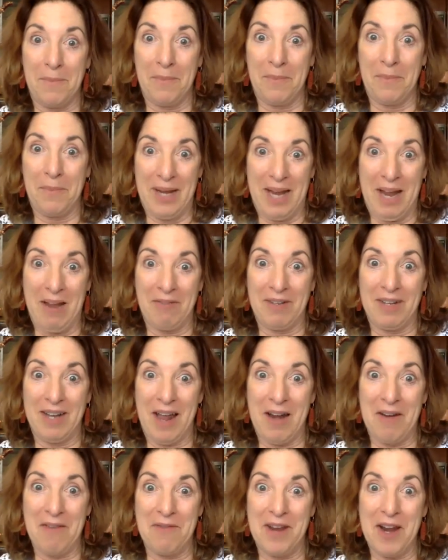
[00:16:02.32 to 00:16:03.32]
We have a
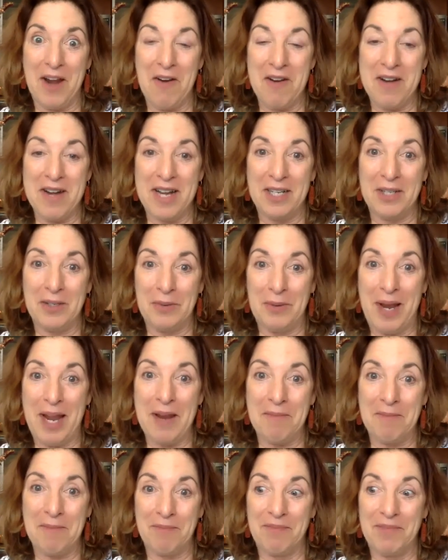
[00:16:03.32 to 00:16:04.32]
lot of air in us,
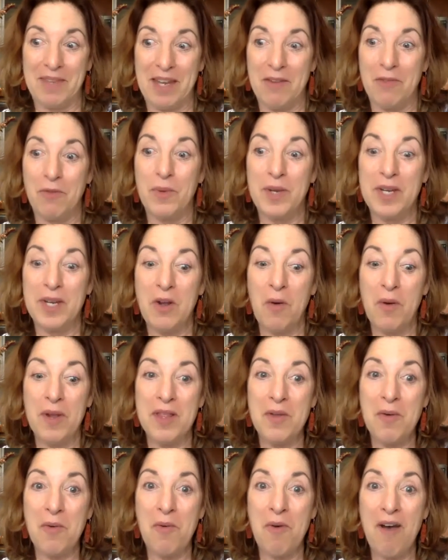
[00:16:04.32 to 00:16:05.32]
right? If we go in
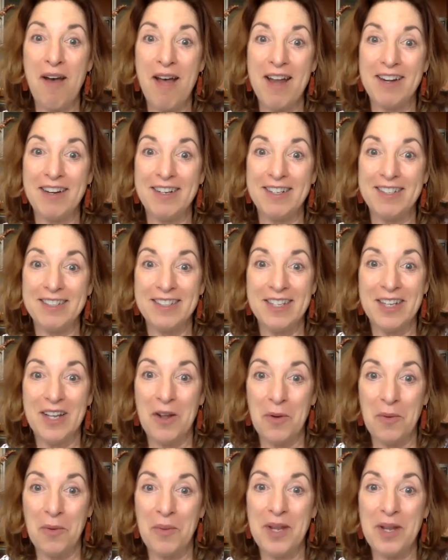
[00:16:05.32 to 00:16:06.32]
the water,
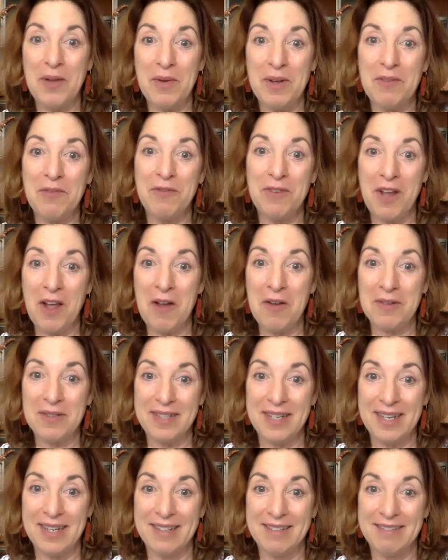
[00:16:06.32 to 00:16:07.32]
we would float.